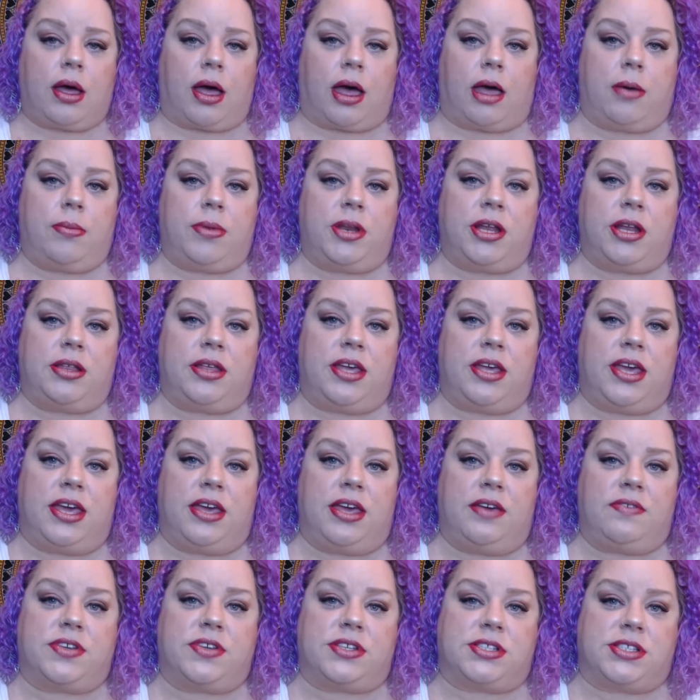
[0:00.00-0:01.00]
I'm going to
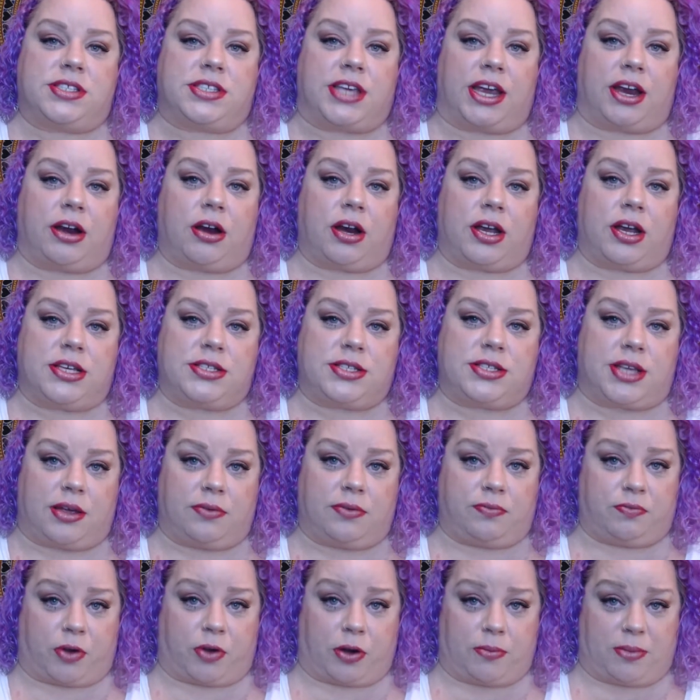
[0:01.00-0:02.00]
leave Sarah's
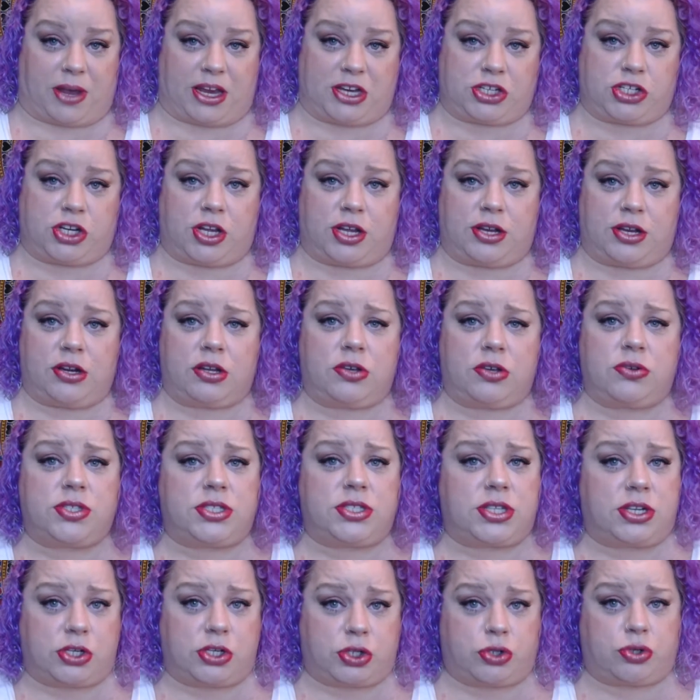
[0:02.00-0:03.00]
information, who's
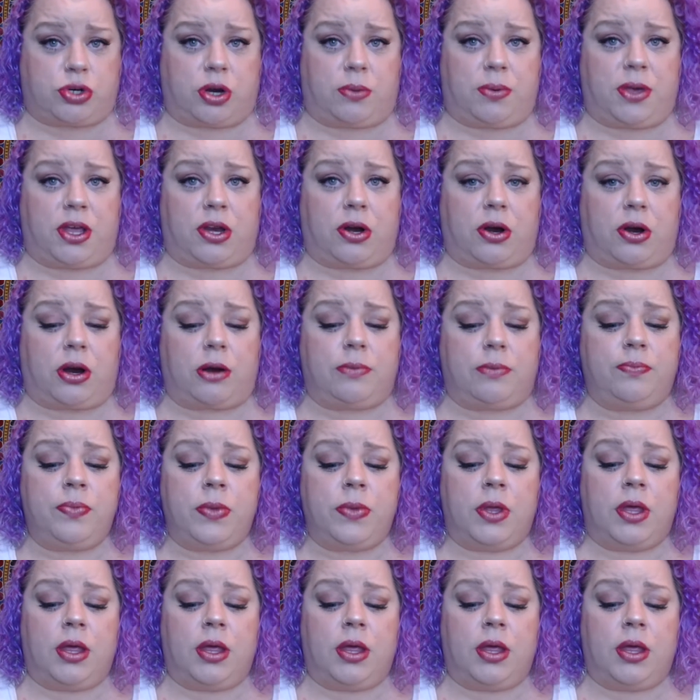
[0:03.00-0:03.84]
the distributor.